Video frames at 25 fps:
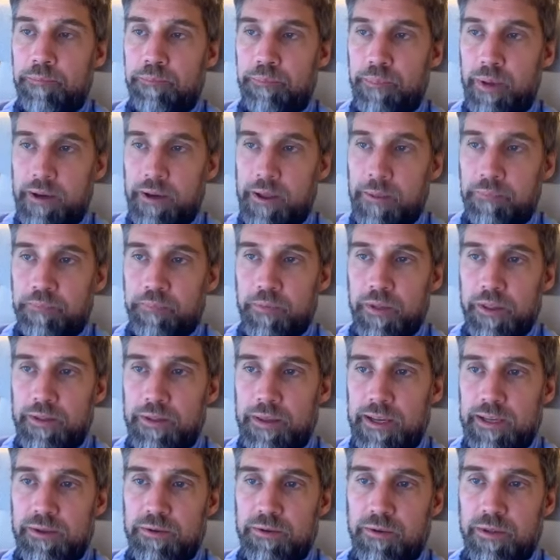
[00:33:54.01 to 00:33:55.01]
But
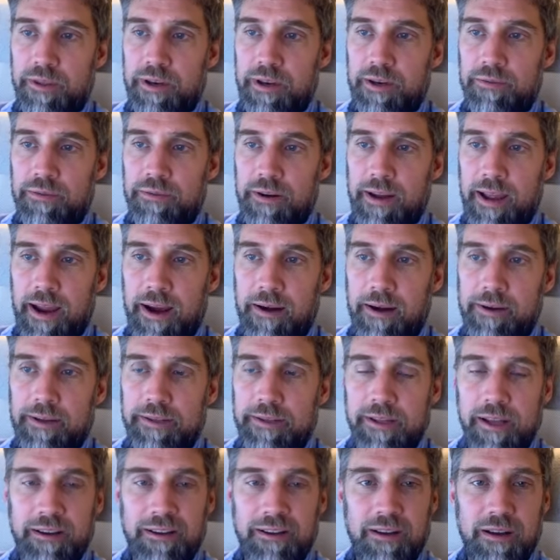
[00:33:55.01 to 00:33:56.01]
these are all the different
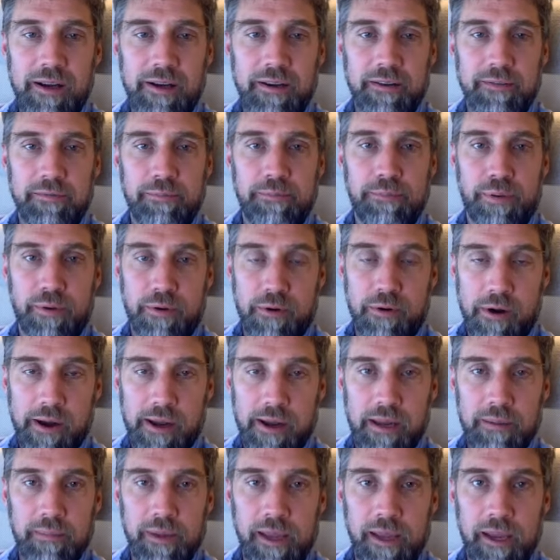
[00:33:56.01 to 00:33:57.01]
areas that kind of
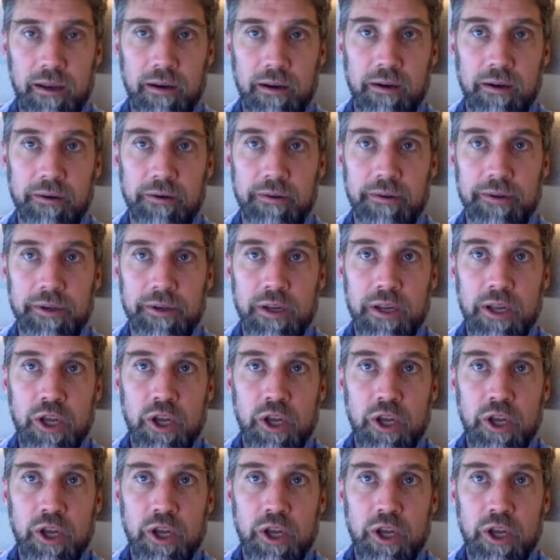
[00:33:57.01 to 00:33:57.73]
prime England